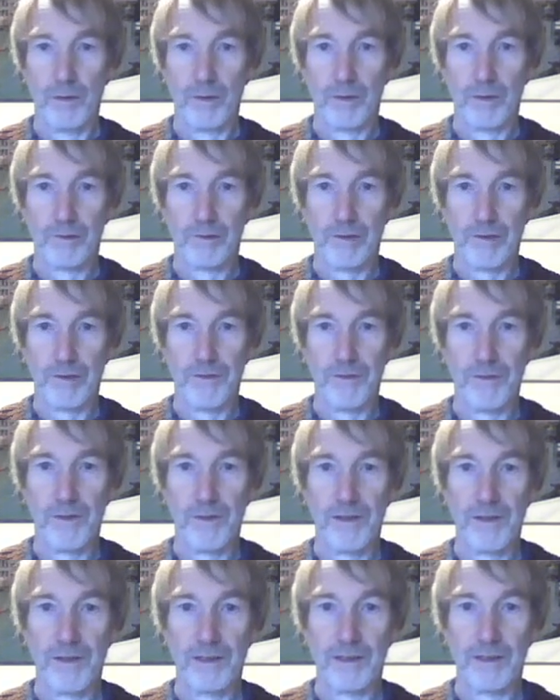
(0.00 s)
gravity
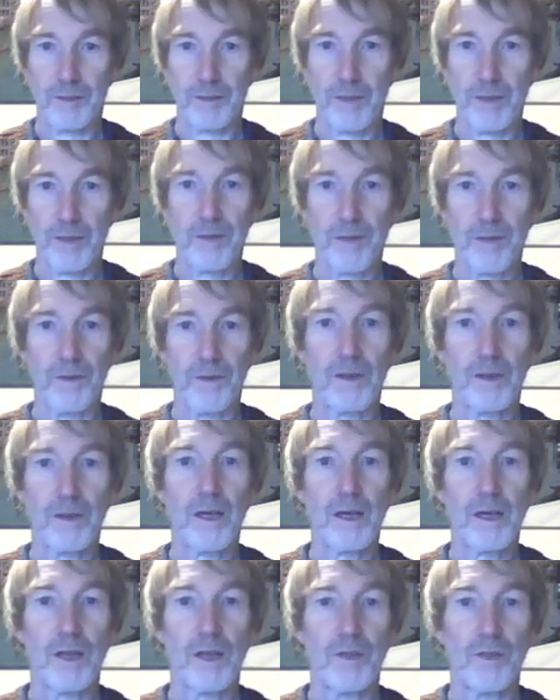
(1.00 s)
settling basin
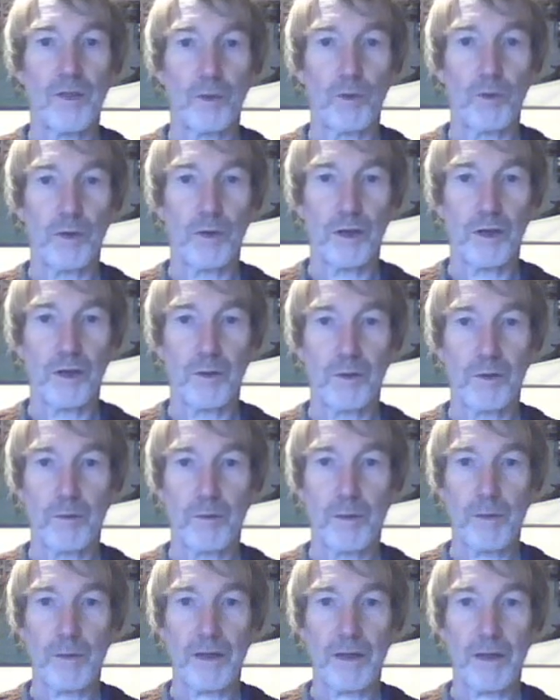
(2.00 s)
that we're
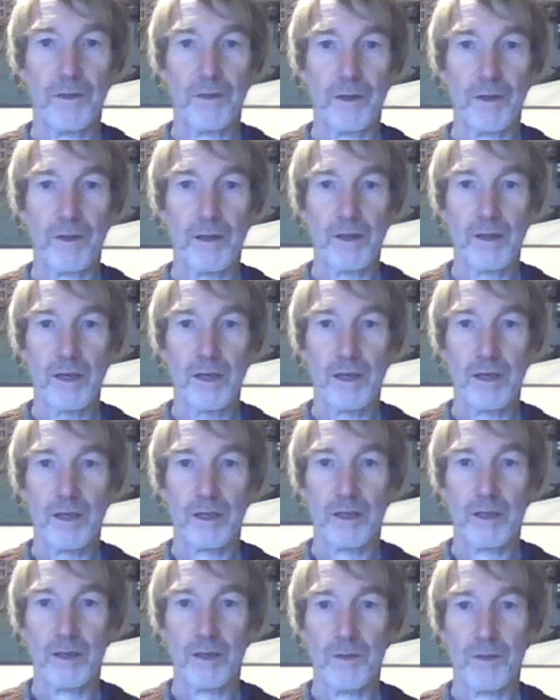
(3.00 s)
replacing
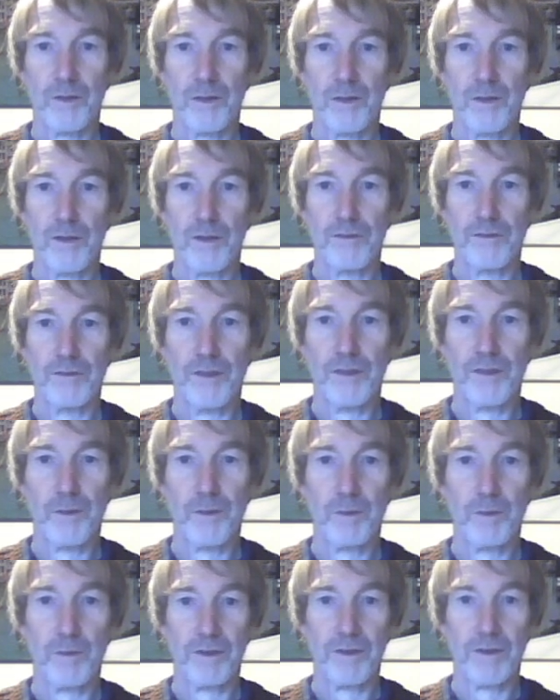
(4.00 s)
courtesy of this
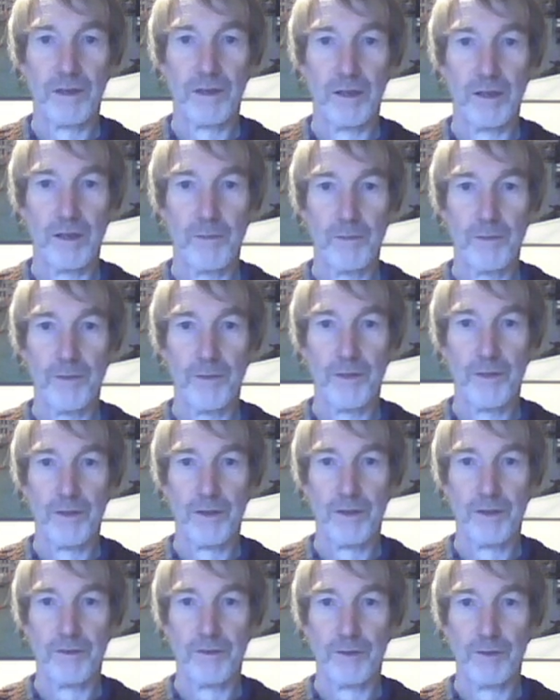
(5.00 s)
particular
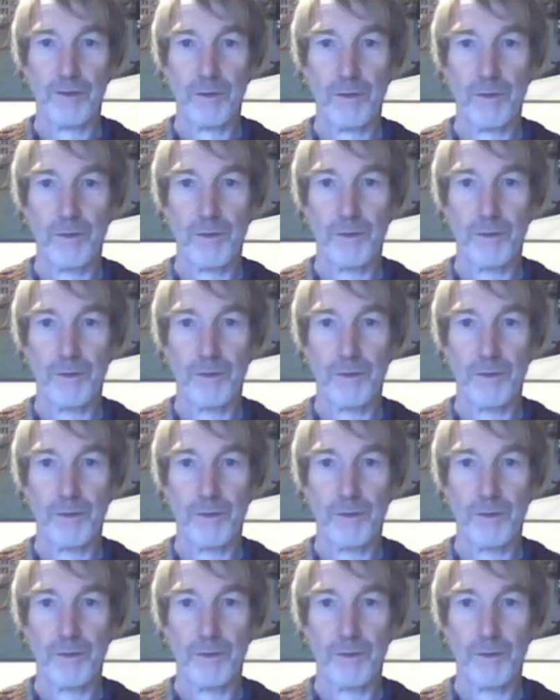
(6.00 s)
centrifuge.